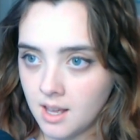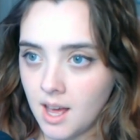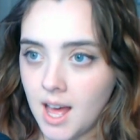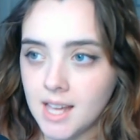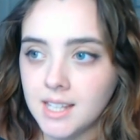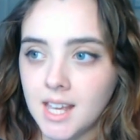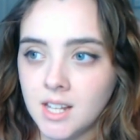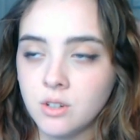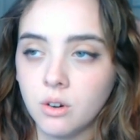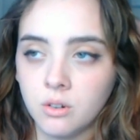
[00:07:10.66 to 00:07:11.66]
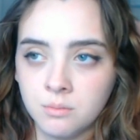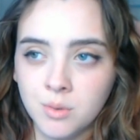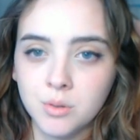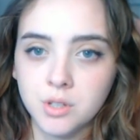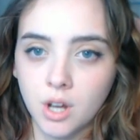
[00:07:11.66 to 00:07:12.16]
I gained
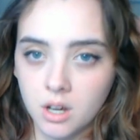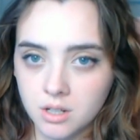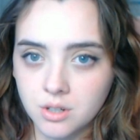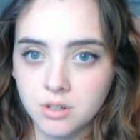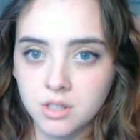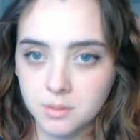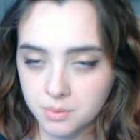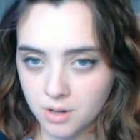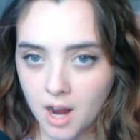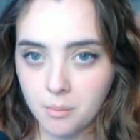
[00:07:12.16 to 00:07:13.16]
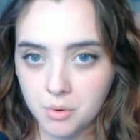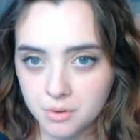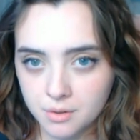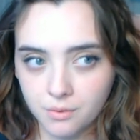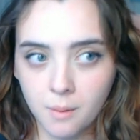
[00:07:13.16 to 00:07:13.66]
almost one hundred subscribers
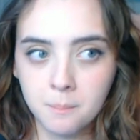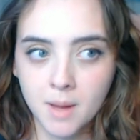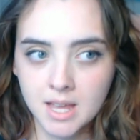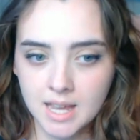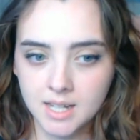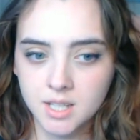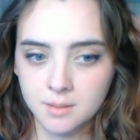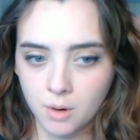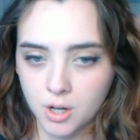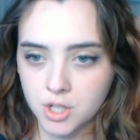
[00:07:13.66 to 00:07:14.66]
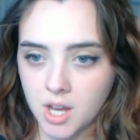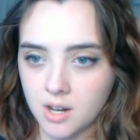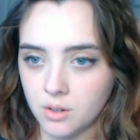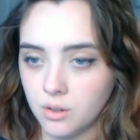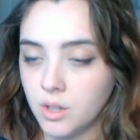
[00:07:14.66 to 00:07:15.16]
from my A S M R
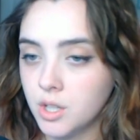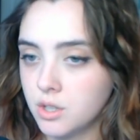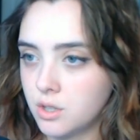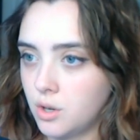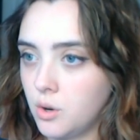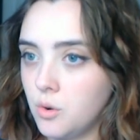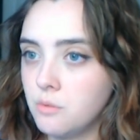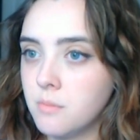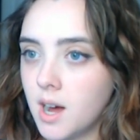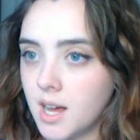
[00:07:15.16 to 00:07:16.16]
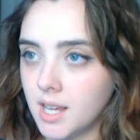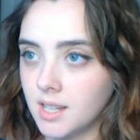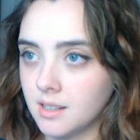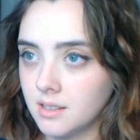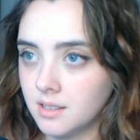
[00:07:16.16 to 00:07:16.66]
channel to
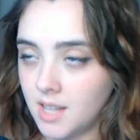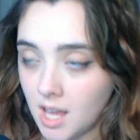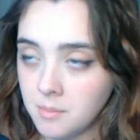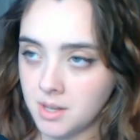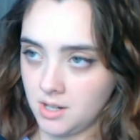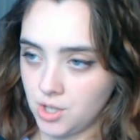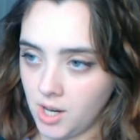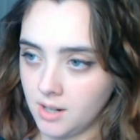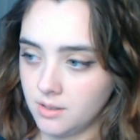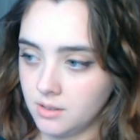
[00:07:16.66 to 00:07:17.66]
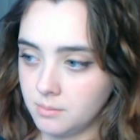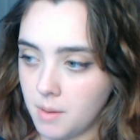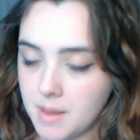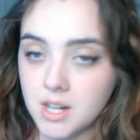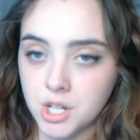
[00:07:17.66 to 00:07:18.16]
my gaming channel, my
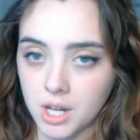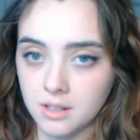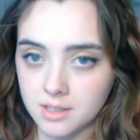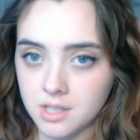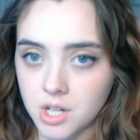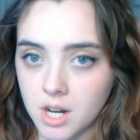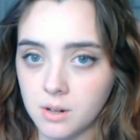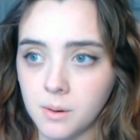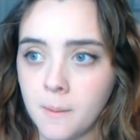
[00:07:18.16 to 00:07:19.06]
main channel, this channel.